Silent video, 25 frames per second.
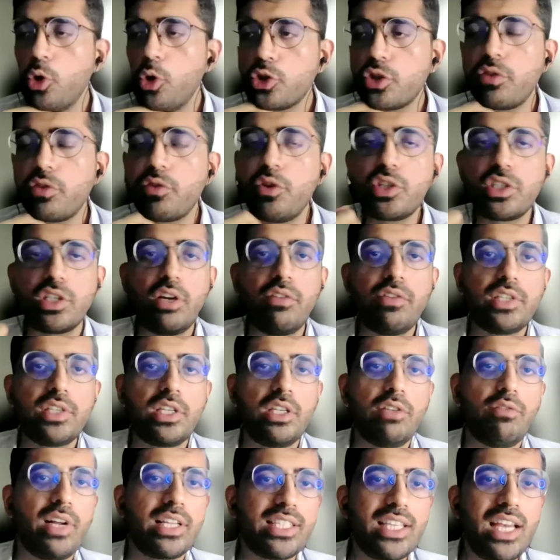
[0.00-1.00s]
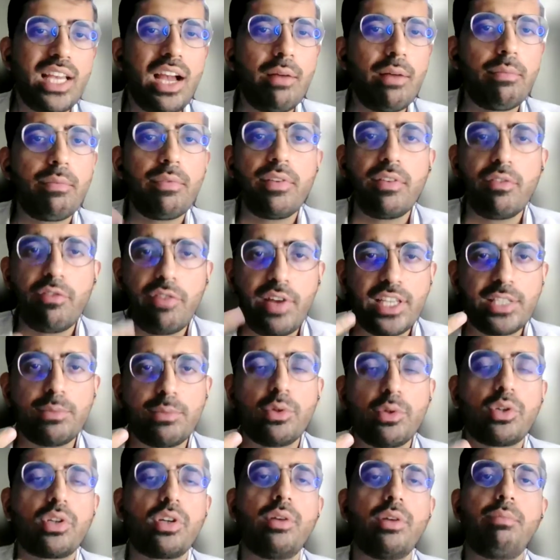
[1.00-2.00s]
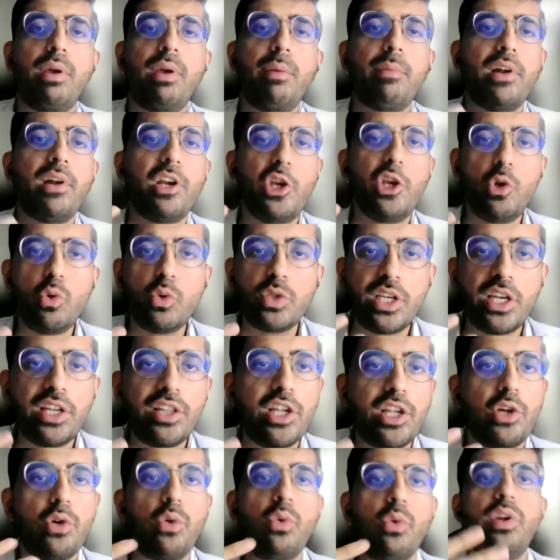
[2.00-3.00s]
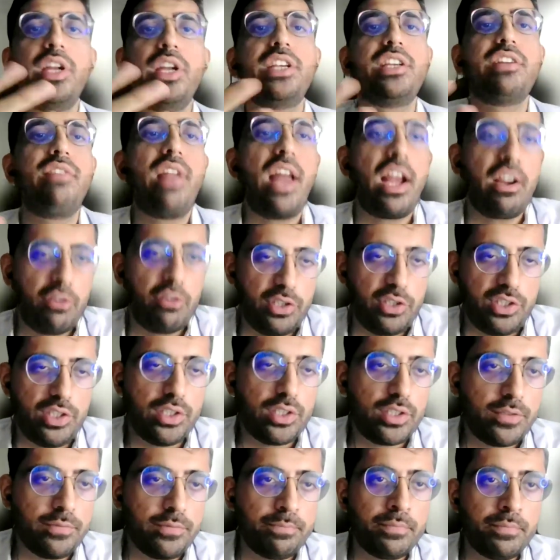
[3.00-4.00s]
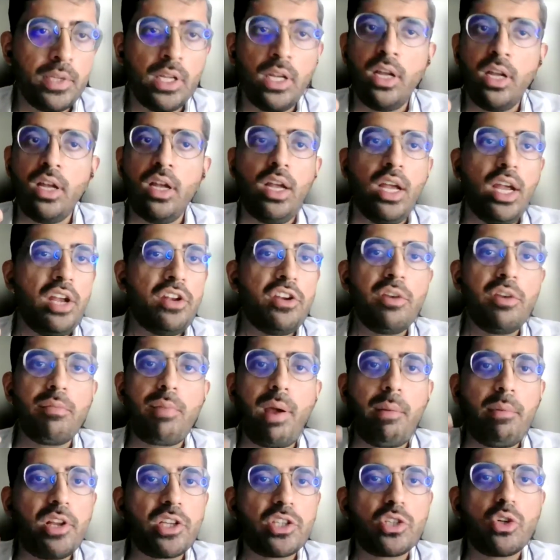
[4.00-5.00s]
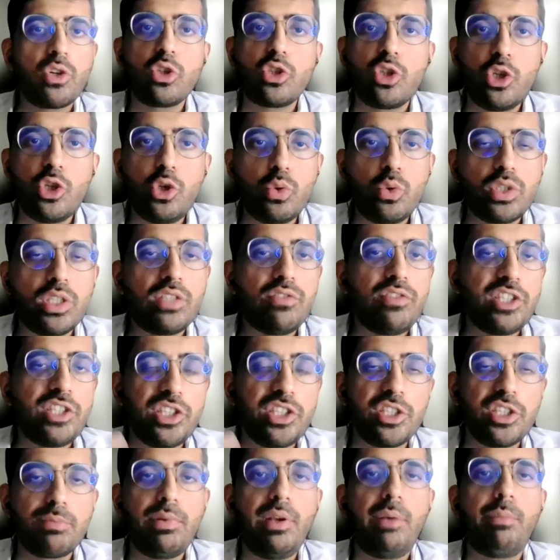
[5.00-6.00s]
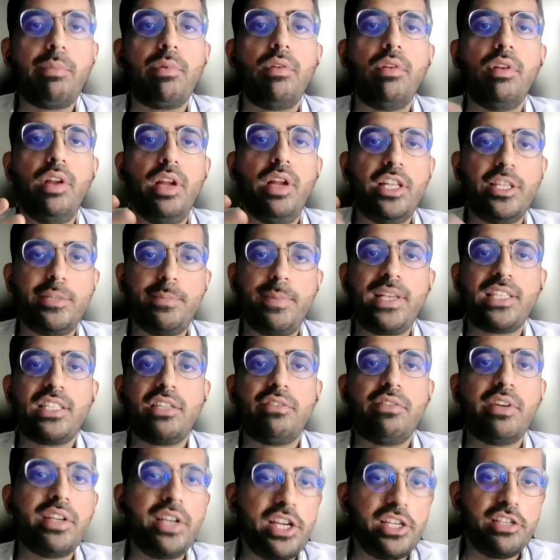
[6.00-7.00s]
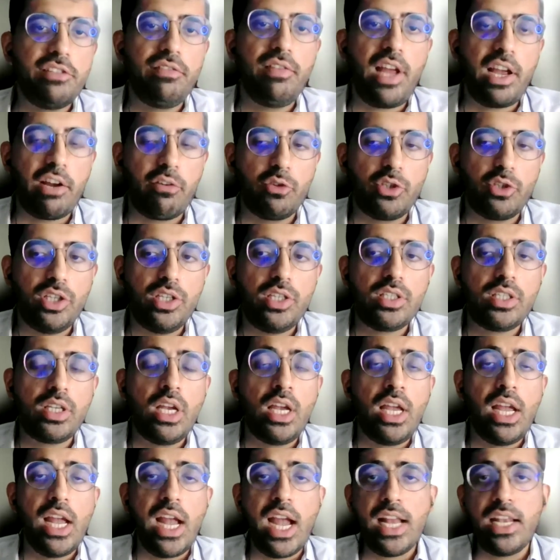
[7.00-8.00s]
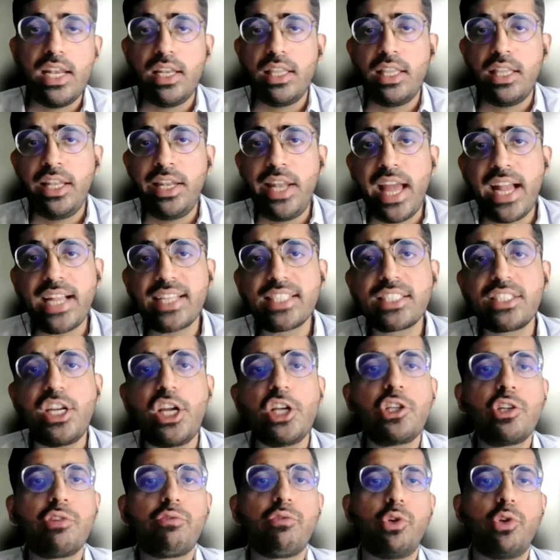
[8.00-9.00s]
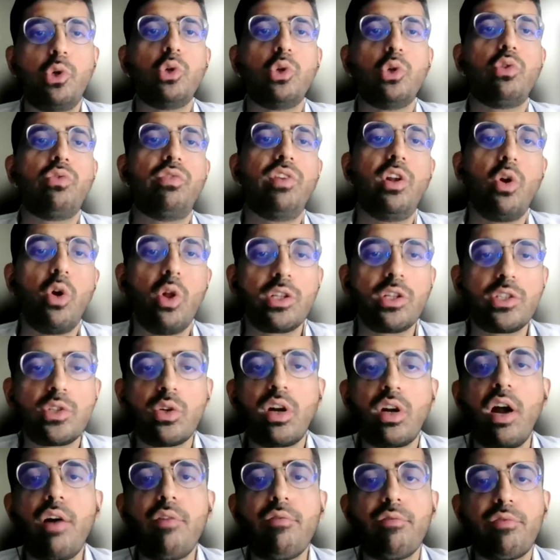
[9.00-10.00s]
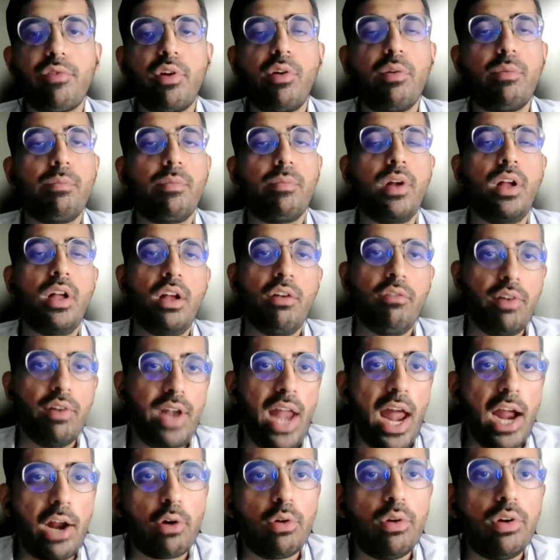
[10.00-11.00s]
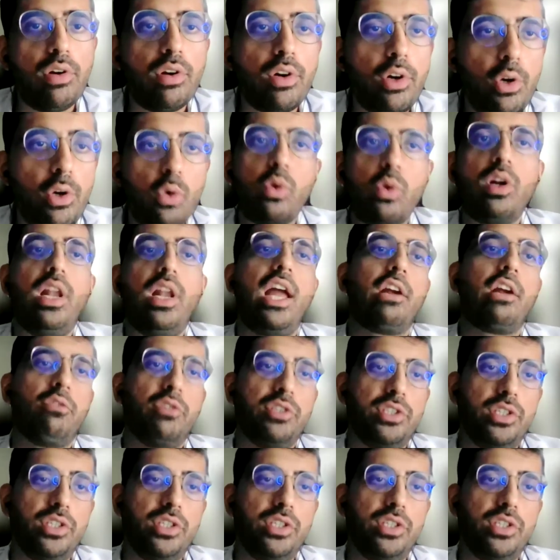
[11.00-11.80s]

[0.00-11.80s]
most of your services, WhatsApp, Facebook, people are using in their own native languages. Indian Prime Minister also uses vicious people in specific native languages. And the next stage of growth will also come from vernacular local